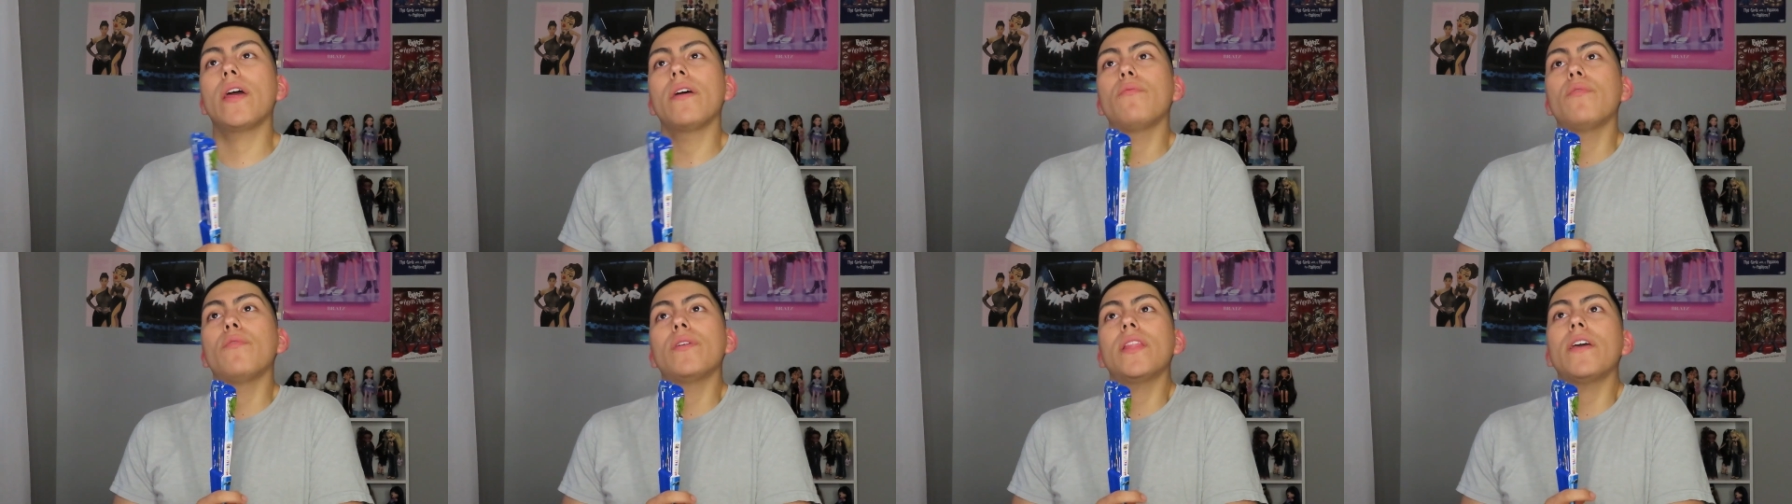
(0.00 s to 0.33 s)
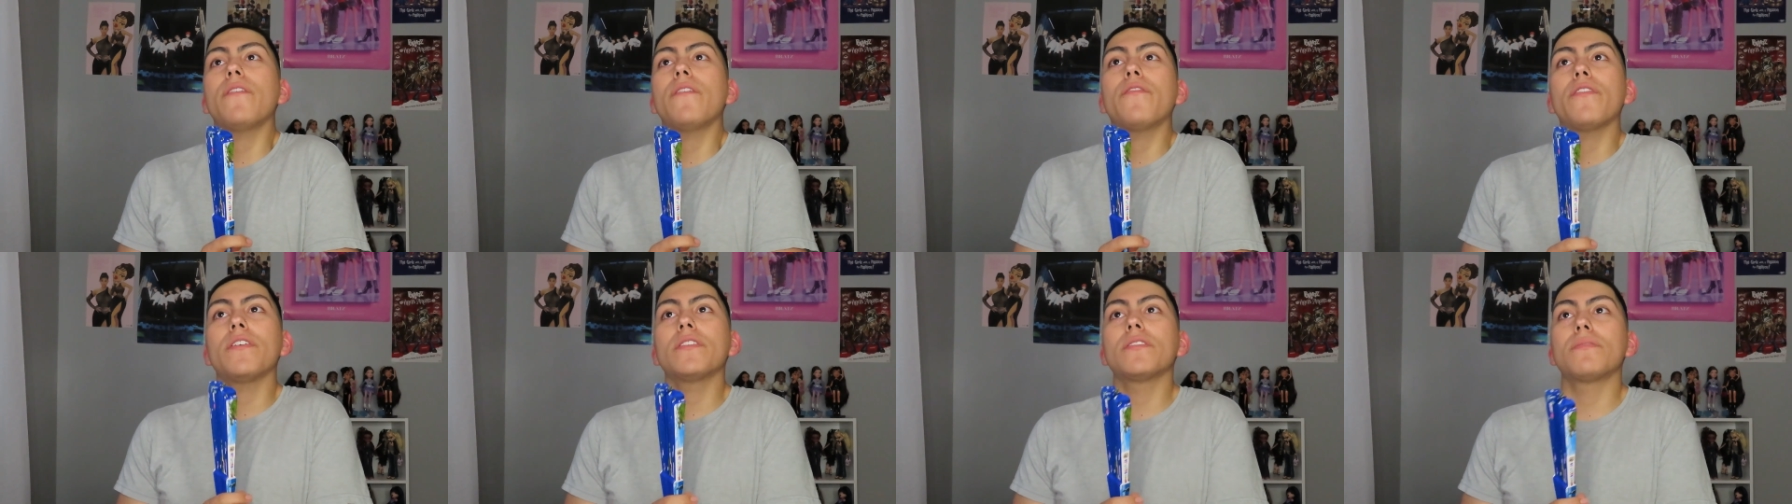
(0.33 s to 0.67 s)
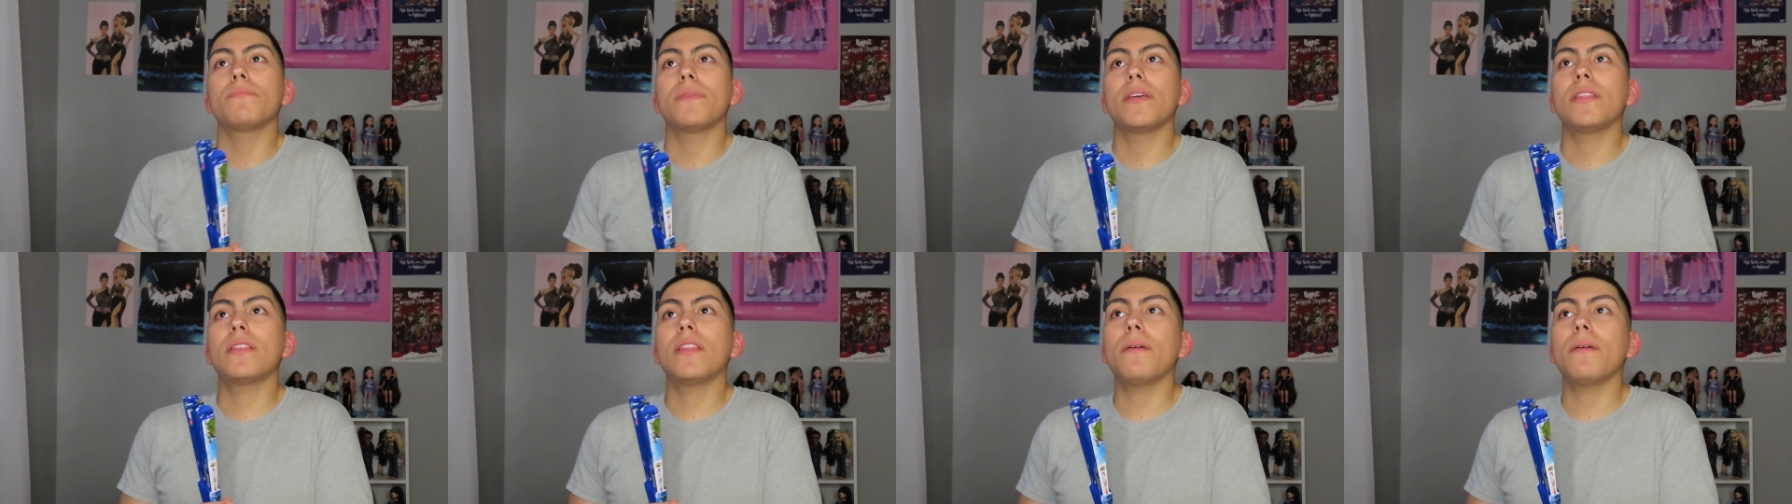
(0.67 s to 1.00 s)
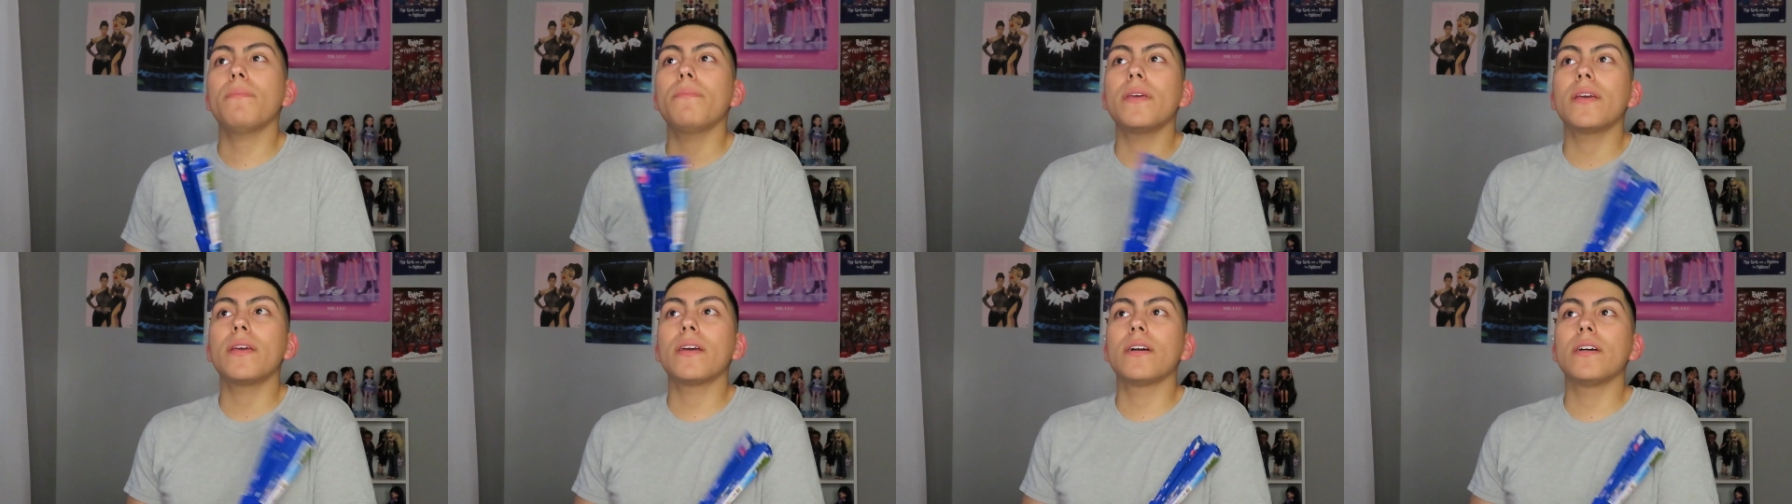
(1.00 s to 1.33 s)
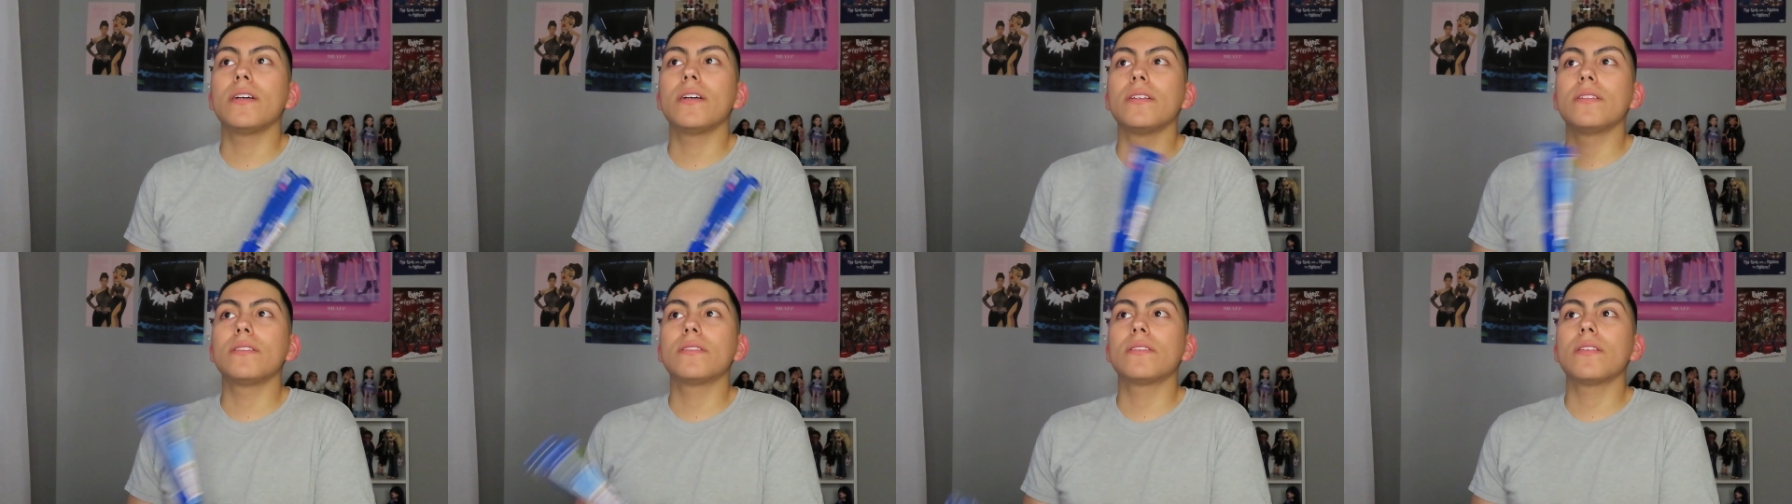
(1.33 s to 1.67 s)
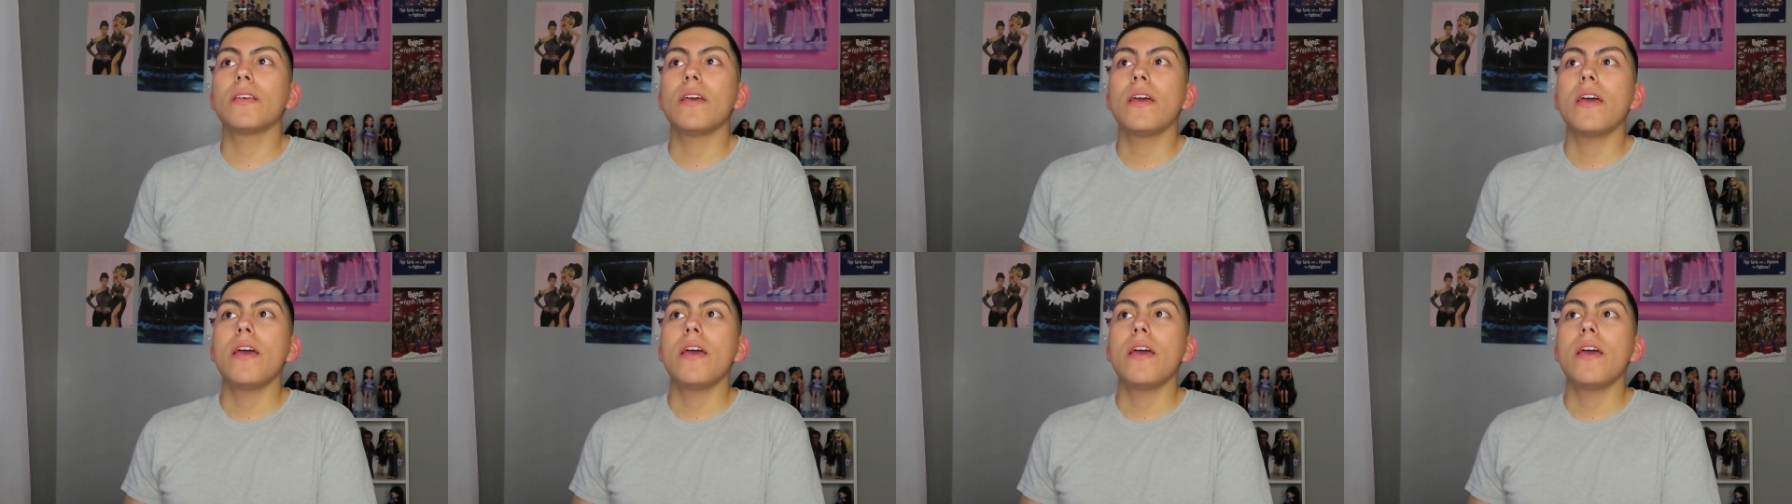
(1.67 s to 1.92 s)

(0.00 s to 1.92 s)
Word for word: when they first meet them because